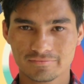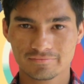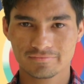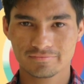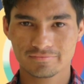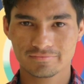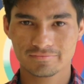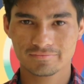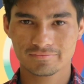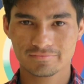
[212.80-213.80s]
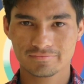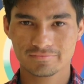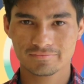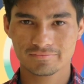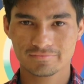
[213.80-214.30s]

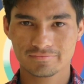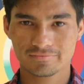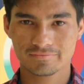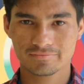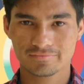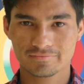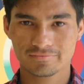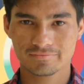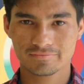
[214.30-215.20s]
Nothing is said.